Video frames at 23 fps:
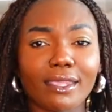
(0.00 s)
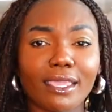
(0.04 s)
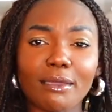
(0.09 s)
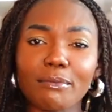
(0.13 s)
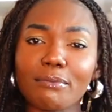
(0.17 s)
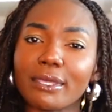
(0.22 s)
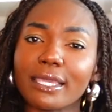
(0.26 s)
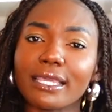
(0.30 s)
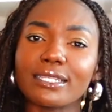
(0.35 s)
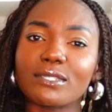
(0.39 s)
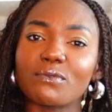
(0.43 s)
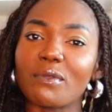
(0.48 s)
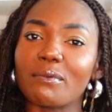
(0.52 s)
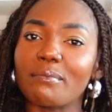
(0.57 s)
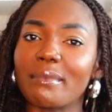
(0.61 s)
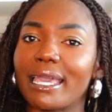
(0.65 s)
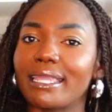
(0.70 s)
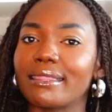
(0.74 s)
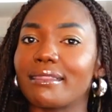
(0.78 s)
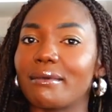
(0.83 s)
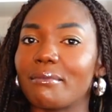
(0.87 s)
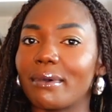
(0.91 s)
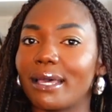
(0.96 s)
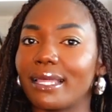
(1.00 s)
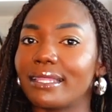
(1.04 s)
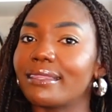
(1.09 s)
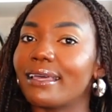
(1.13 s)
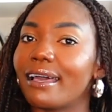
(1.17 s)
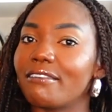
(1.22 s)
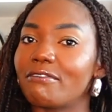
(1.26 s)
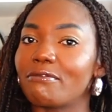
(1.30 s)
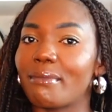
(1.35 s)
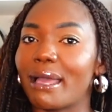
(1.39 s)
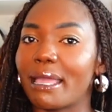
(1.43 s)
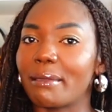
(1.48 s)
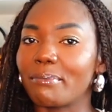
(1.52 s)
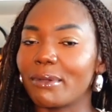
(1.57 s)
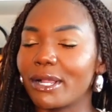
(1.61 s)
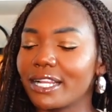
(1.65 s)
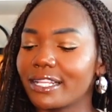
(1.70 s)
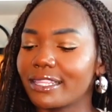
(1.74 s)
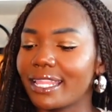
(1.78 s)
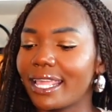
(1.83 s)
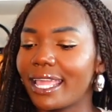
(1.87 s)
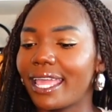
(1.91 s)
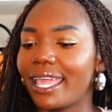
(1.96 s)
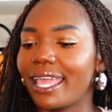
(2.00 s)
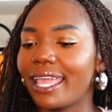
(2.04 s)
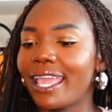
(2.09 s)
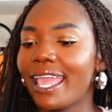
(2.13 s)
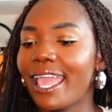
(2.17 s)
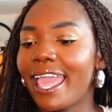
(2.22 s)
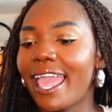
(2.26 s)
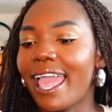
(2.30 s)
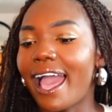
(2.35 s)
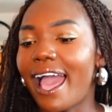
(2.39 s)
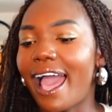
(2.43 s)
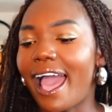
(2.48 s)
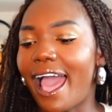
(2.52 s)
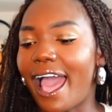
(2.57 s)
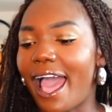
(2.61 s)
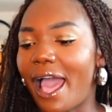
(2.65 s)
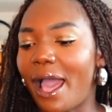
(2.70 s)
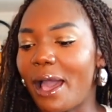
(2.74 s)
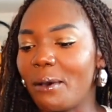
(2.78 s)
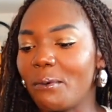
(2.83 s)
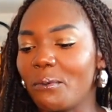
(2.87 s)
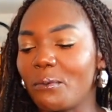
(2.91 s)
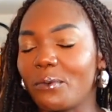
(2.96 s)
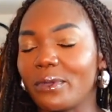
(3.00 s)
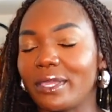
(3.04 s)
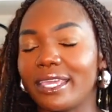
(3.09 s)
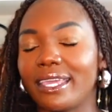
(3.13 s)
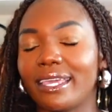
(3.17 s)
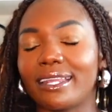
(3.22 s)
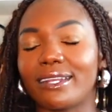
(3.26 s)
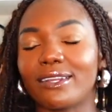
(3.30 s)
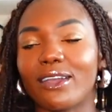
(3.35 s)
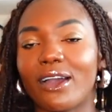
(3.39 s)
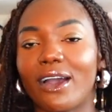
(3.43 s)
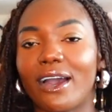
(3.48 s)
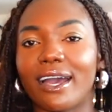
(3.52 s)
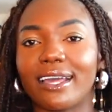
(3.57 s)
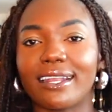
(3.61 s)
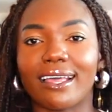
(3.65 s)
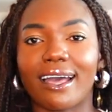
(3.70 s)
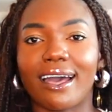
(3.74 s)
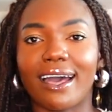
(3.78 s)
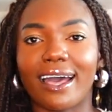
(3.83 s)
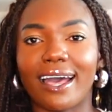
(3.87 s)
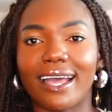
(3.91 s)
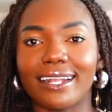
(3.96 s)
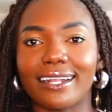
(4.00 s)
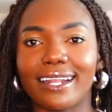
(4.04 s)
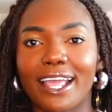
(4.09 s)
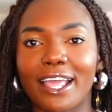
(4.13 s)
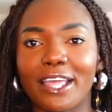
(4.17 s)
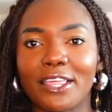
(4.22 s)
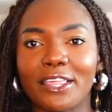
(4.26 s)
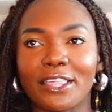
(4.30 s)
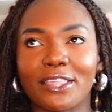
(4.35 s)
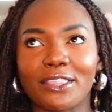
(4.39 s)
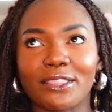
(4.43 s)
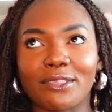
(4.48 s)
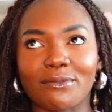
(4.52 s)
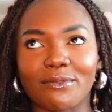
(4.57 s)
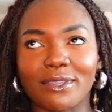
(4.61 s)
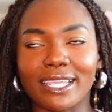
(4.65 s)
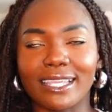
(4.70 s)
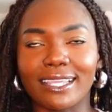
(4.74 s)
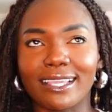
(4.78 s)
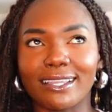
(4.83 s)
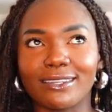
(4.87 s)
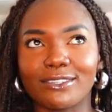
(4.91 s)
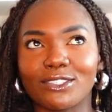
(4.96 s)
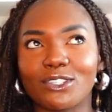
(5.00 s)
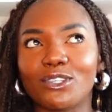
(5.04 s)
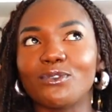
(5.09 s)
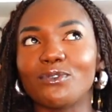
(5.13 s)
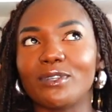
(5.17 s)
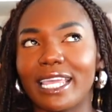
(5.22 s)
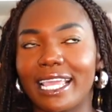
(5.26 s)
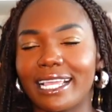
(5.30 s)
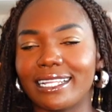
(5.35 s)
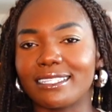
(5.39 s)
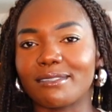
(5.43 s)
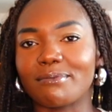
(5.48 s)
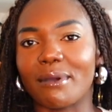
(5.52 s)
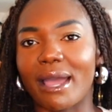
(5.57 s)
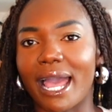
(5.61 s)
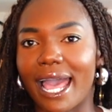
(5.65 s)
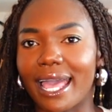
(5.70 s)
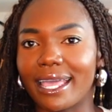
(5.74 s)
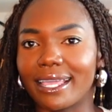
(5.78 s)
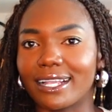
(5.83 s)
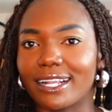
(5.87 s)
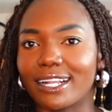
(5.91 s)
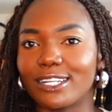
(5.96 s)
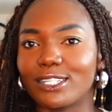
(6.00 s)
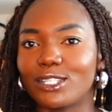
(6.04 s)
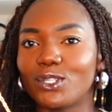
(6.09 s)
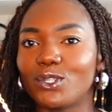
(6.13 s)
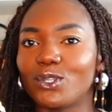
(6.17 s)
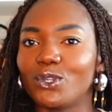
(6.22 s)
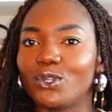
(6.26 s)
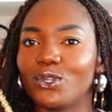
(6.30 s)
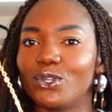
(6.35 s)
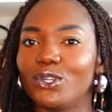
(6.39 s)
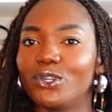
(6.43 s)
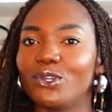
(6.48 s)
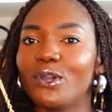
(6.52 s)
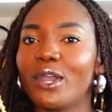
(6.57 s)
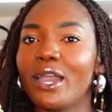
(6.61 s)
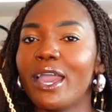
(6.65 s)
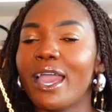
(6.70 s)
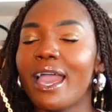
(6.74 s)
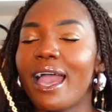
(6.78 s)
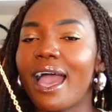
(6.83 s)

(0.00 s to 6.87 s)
Because we met the month of my birthday, we had gone on two dates prior to